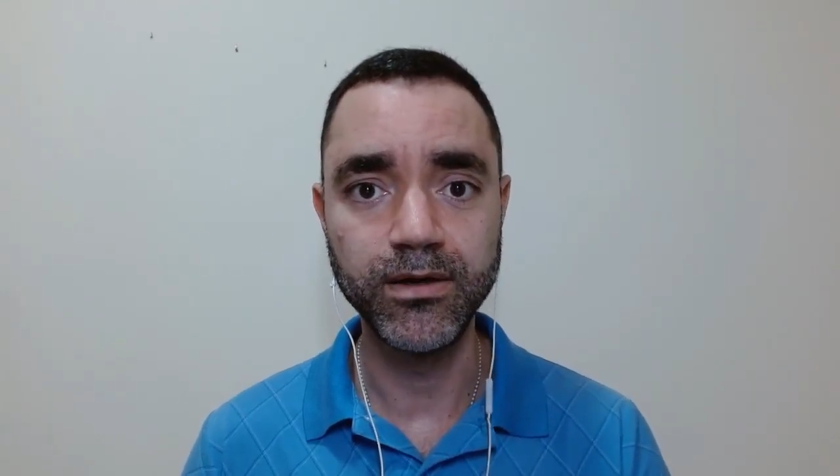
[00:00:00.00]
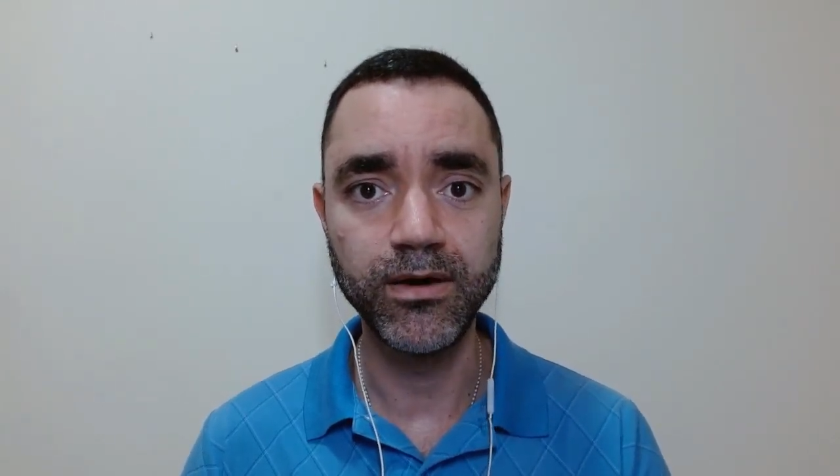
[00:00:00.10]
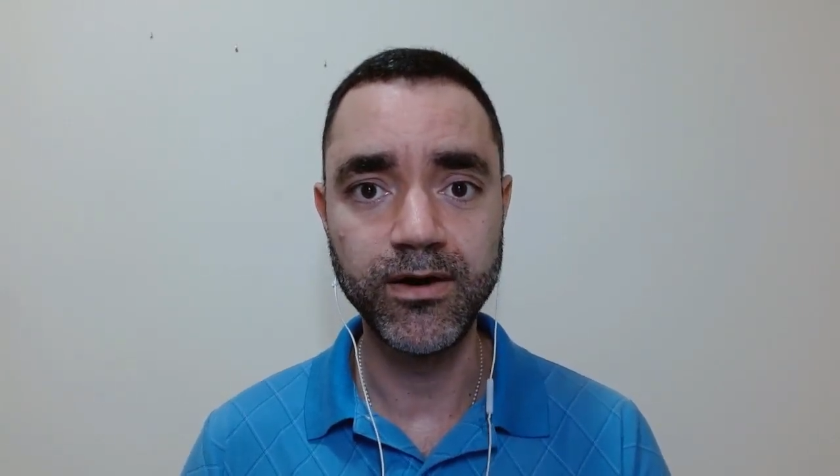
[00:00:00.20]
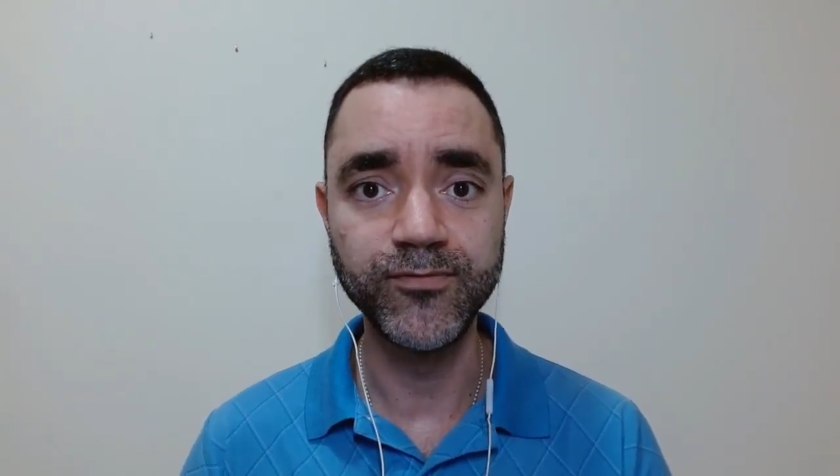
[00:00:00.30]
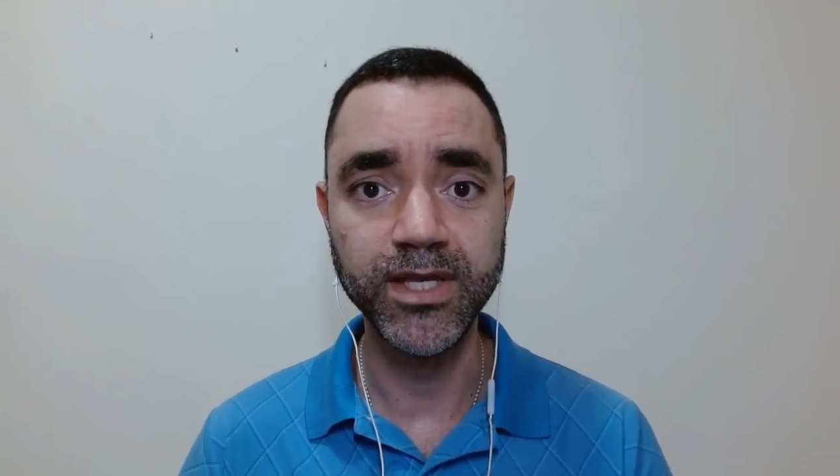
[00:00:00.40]

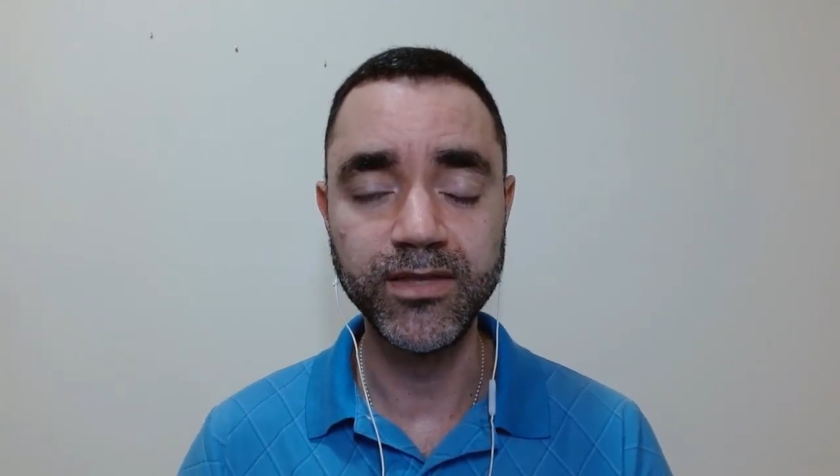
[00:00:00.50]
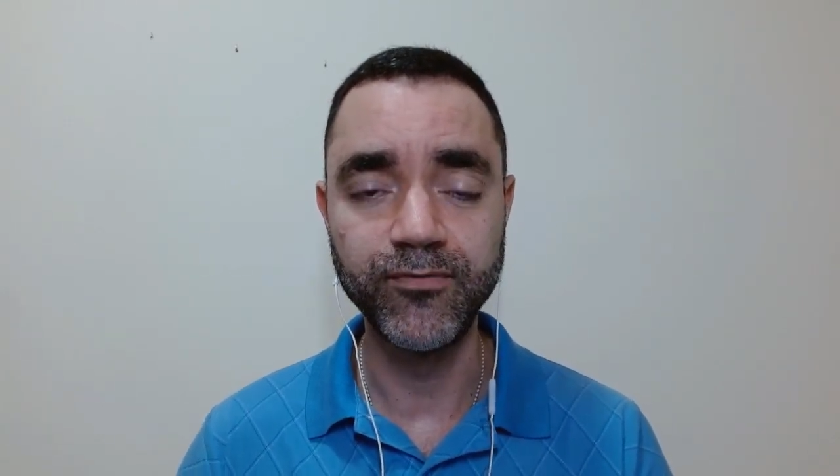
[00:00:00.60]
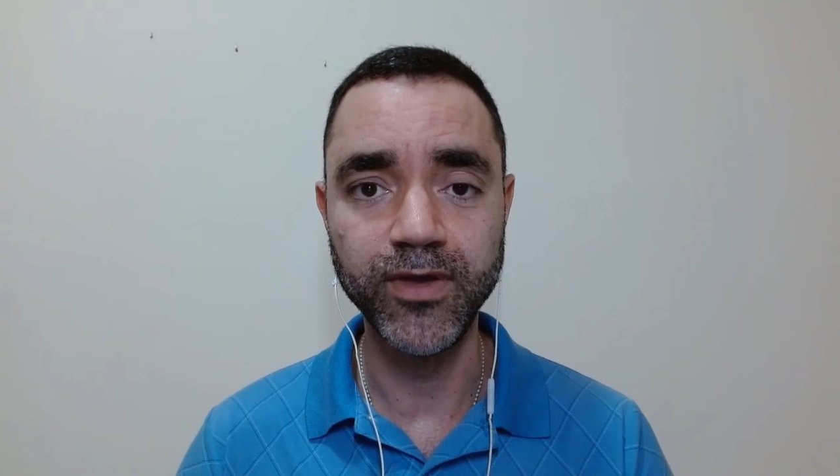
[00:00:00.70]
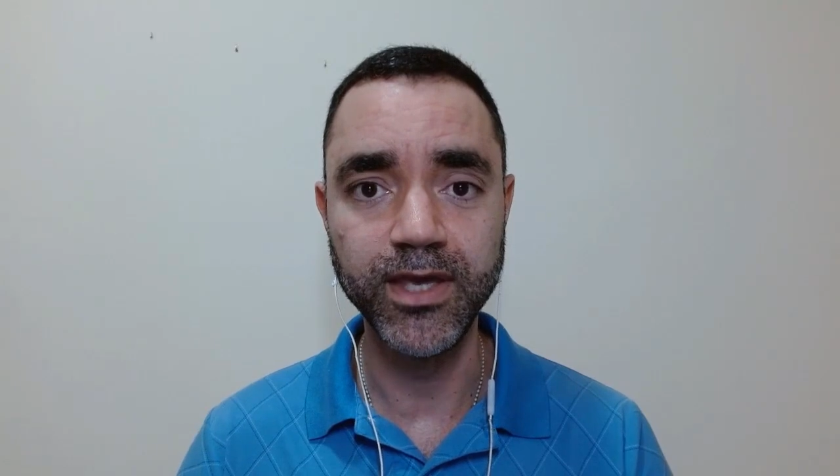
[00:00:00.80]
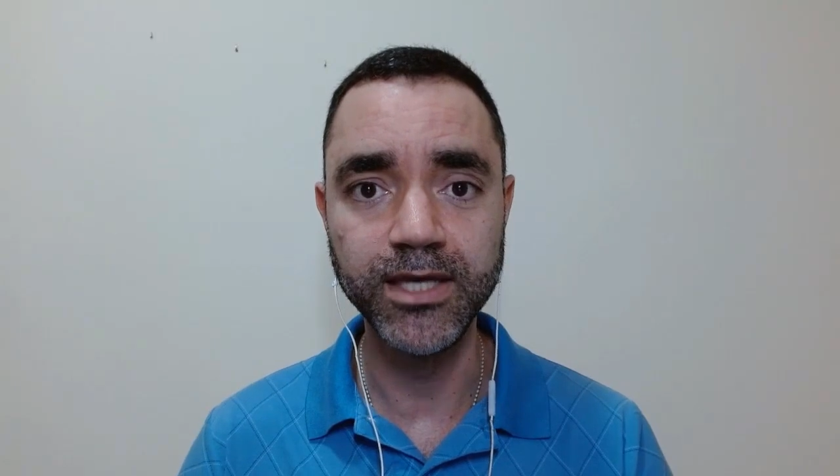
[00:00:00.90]
of
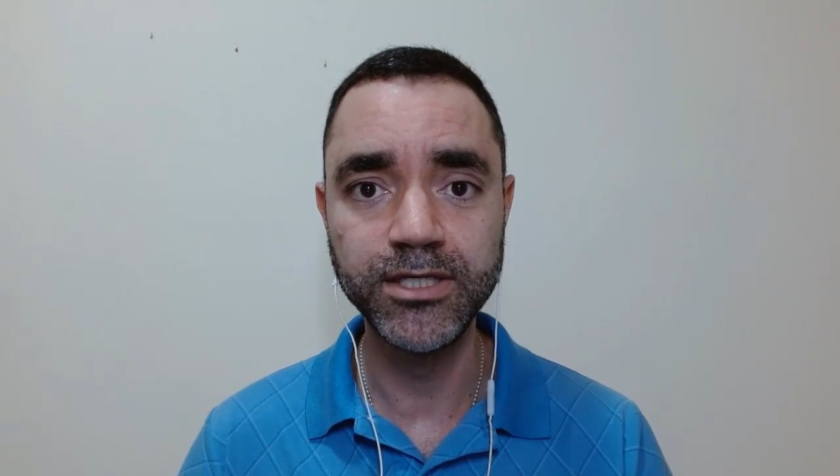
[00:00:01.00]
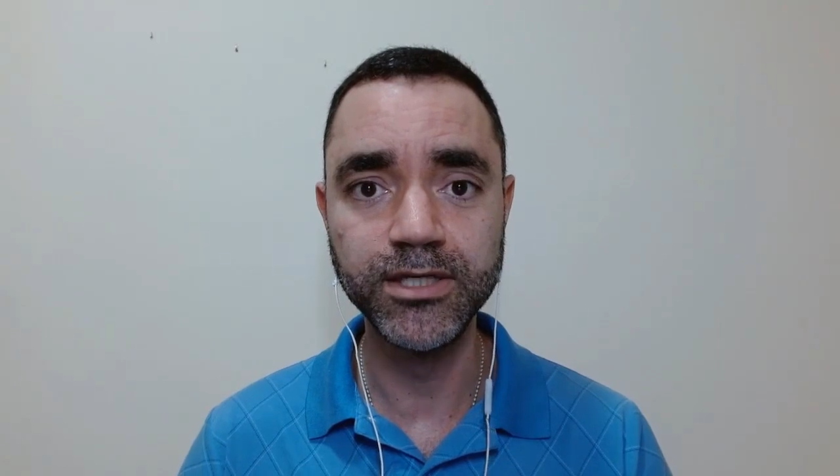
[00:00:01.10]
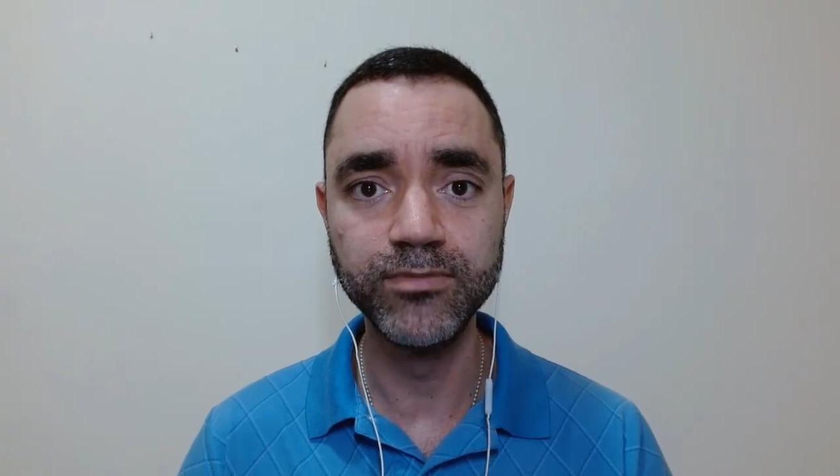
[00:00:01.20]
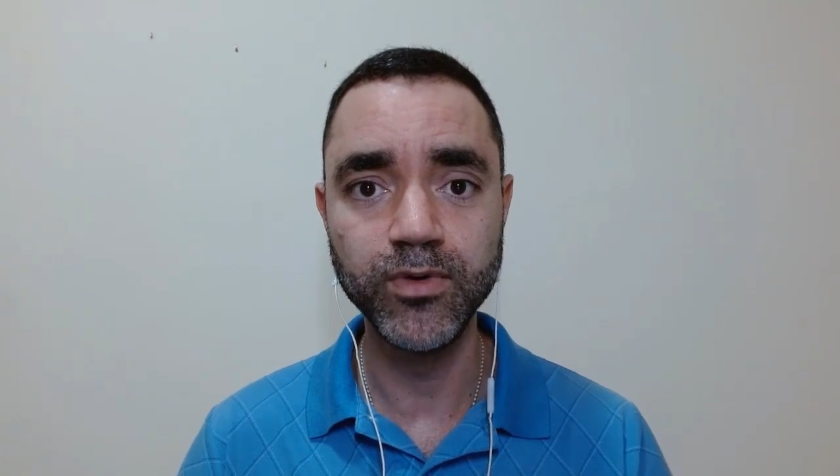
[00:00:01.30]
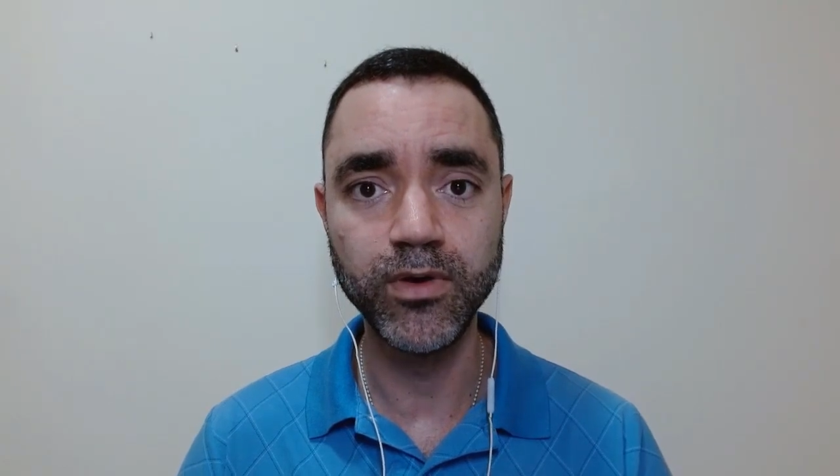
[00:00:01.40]

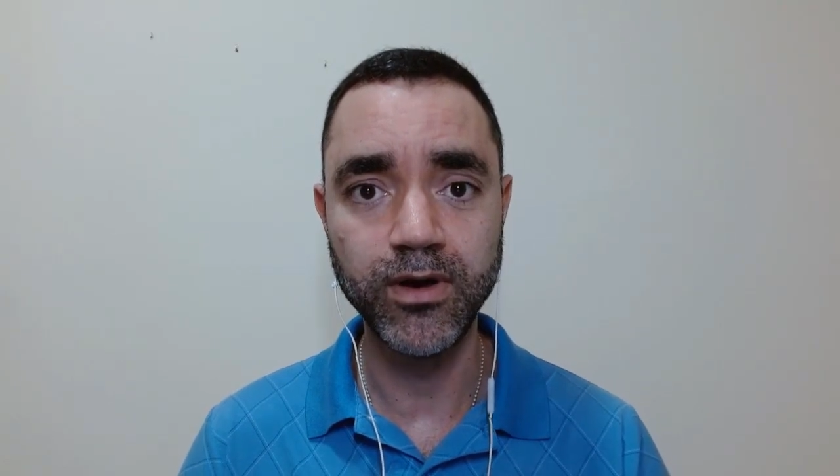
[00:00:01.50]
certification